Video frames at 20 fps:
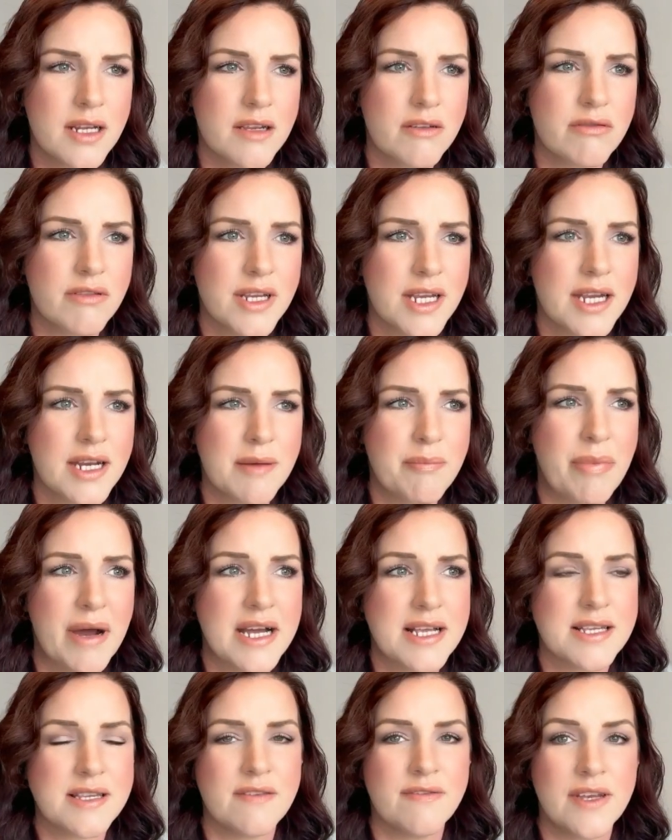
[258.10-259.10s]
create a
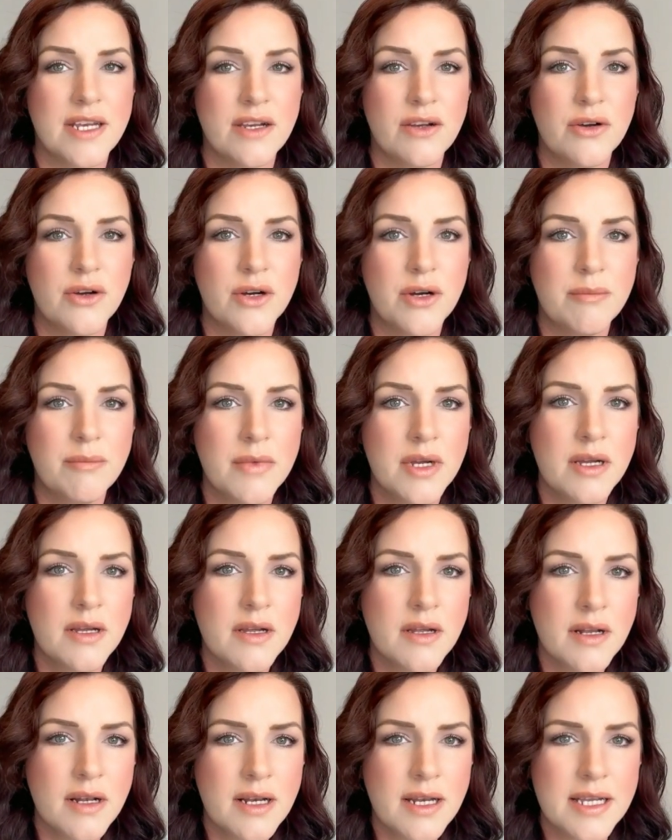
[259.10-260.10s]
passive income,
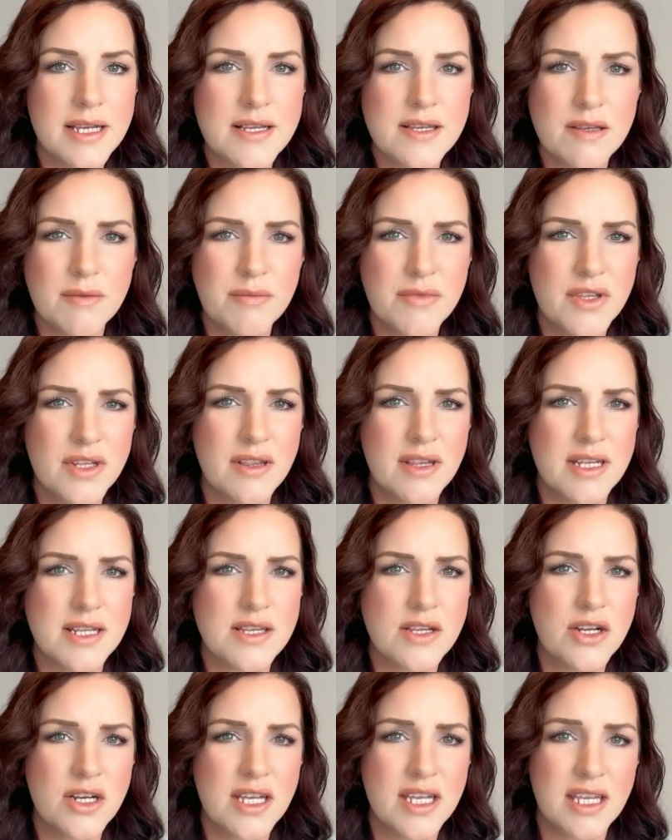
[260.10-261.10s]
like something that's
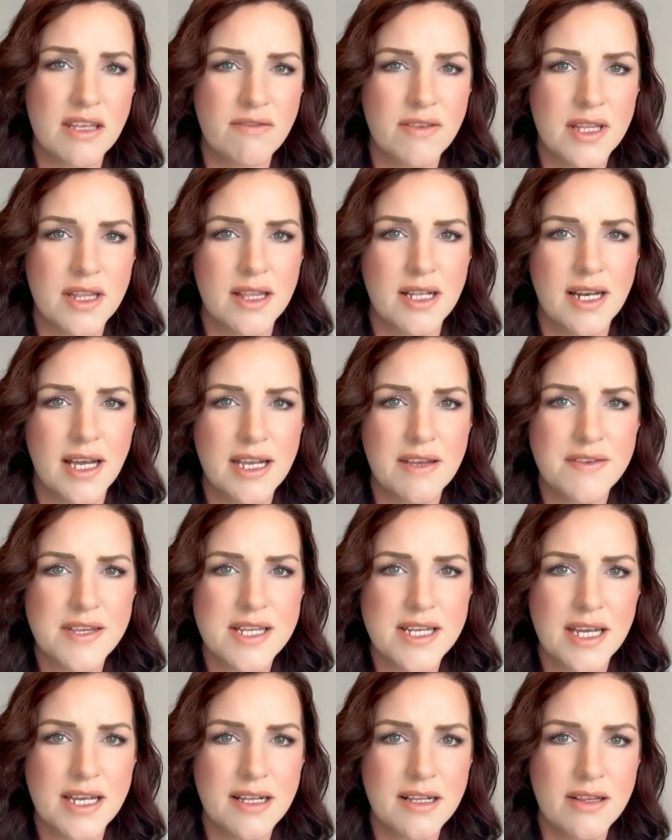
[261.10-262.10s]
going to give you the
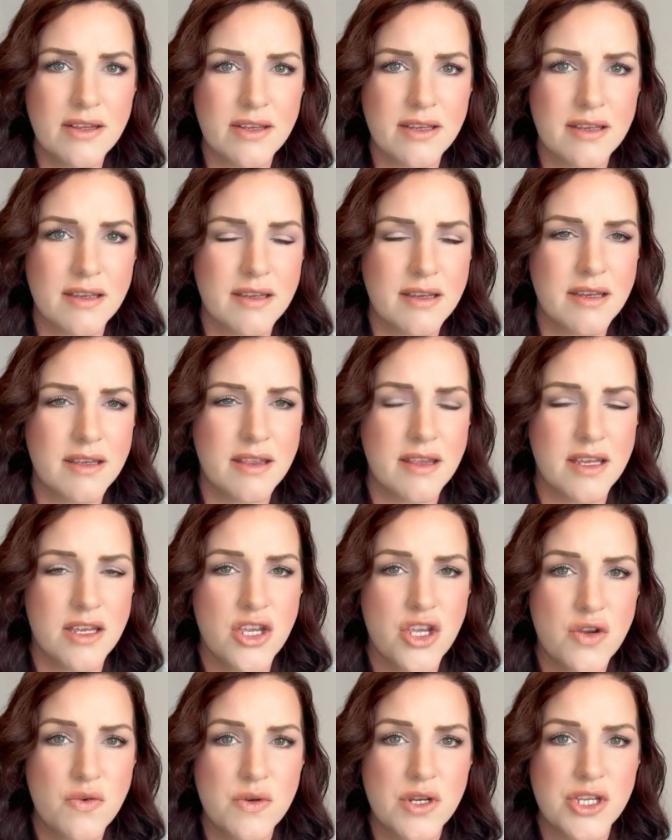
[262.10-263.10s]
lifestyle that, that
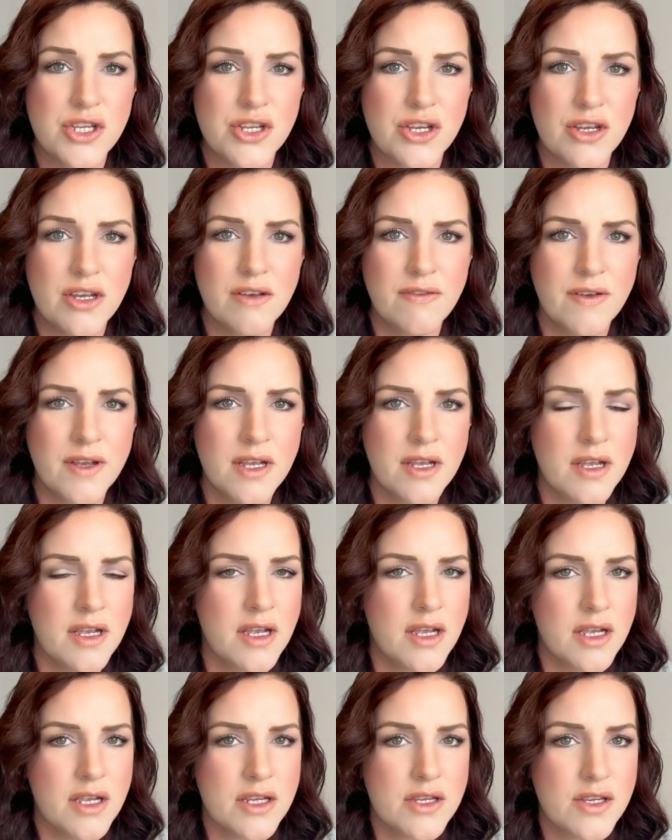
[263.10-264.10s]
you deserve.
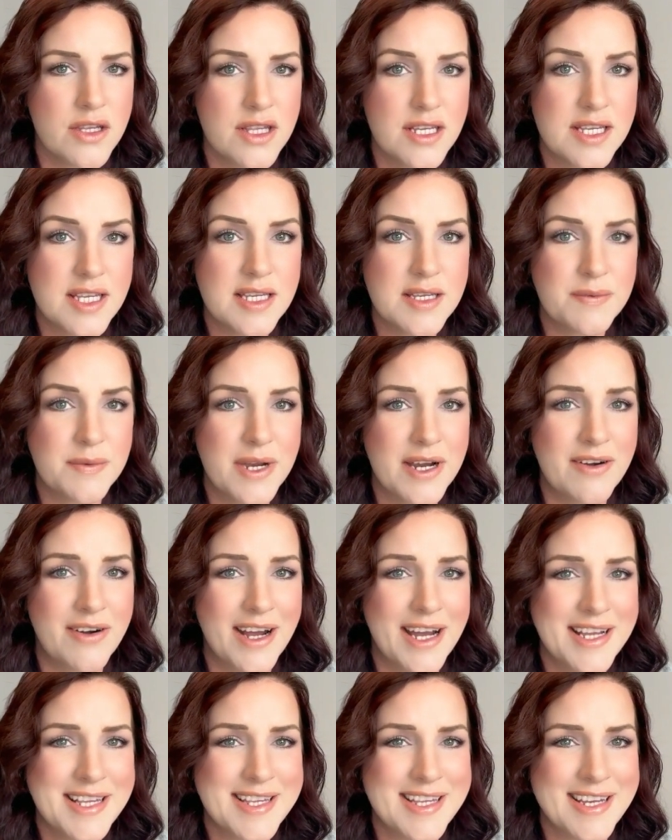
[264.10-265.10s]
So this is where
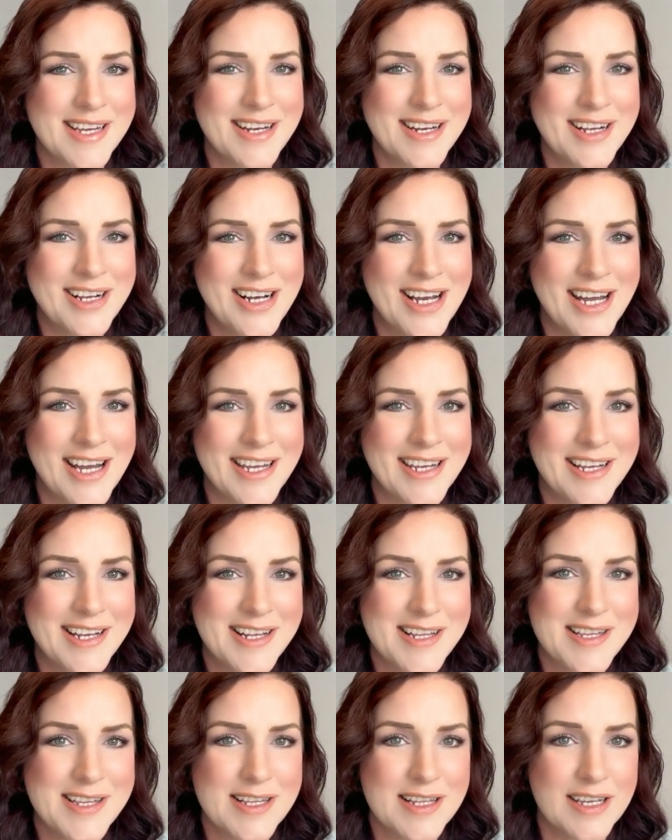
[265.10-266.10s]
I say to
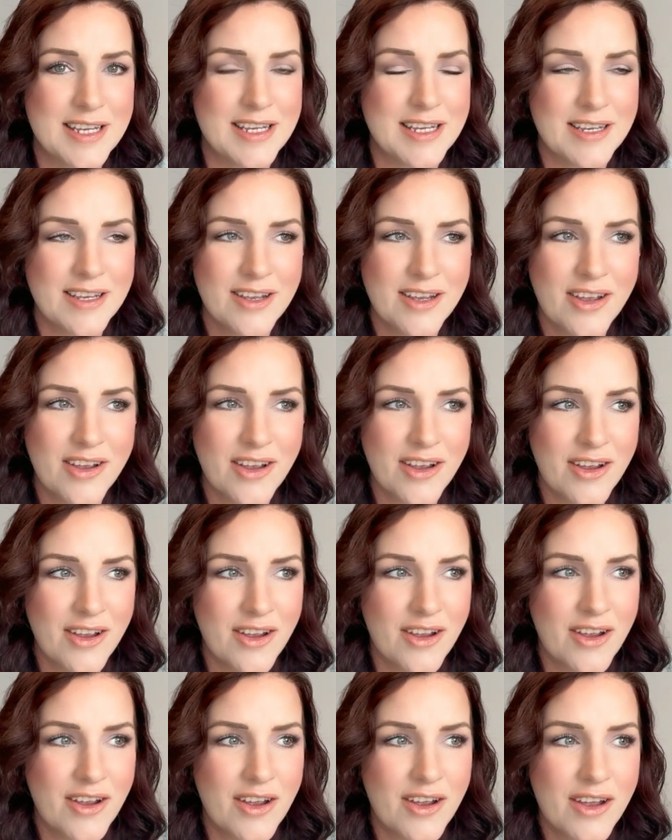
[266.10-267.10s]
clients, like,
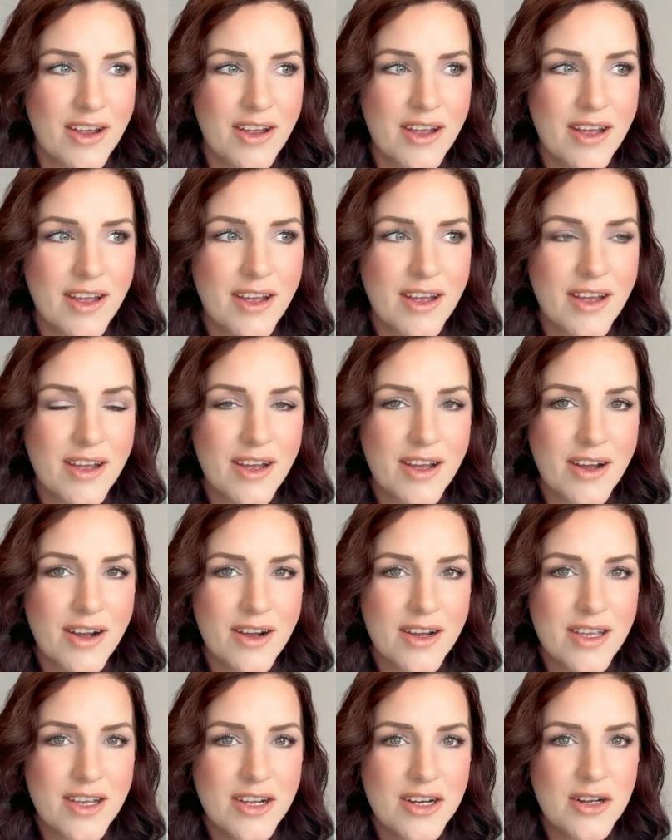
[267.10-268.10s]

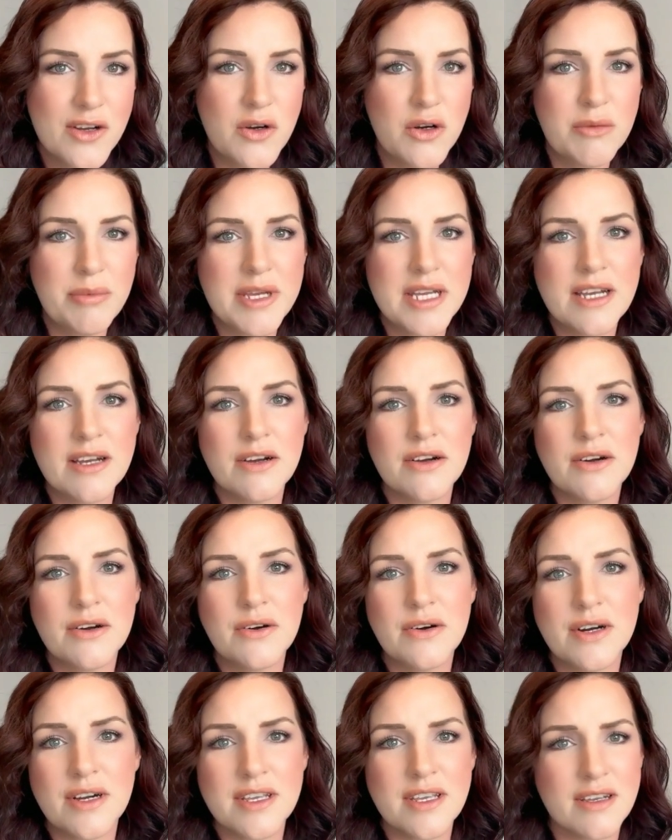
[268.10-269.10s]
are you going to go big
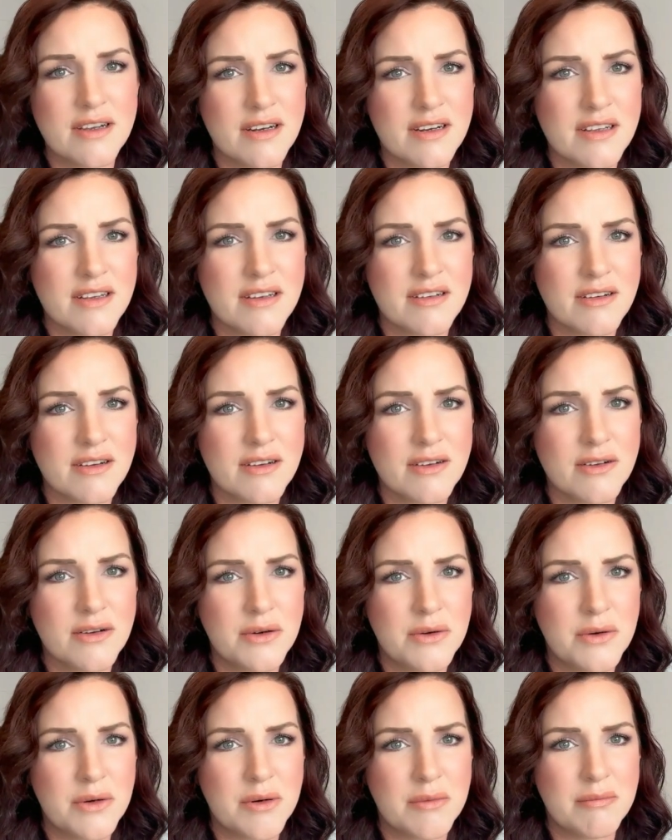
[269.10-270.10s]
or are you going to
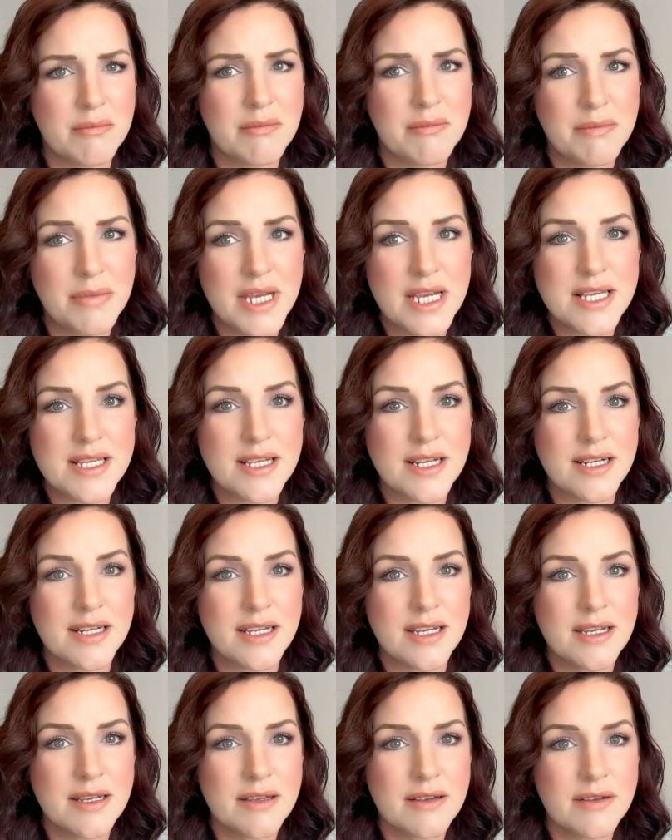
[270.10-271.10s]
go home,
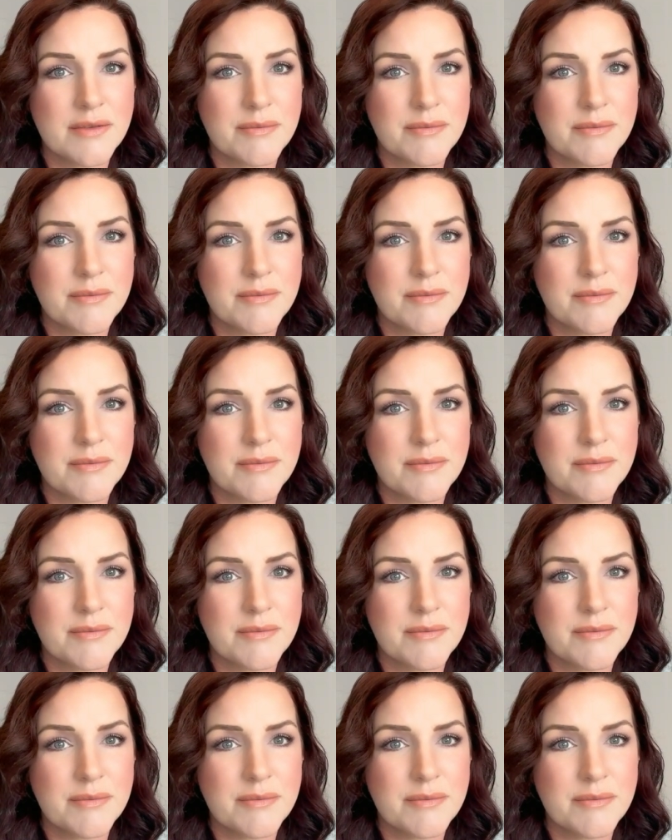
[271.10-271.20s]
basically?